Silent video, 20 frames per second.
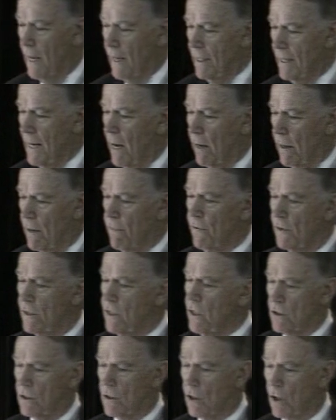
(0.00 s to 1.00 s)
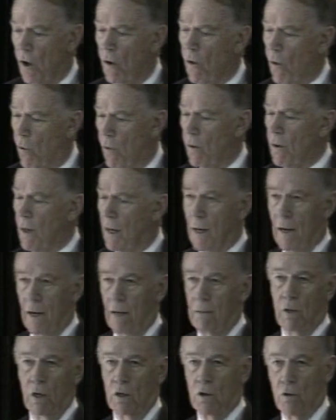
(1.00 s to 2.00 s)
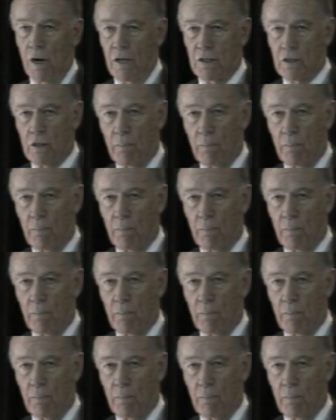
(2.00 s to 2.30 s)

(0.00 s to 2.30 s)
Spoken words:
Now, if you just go across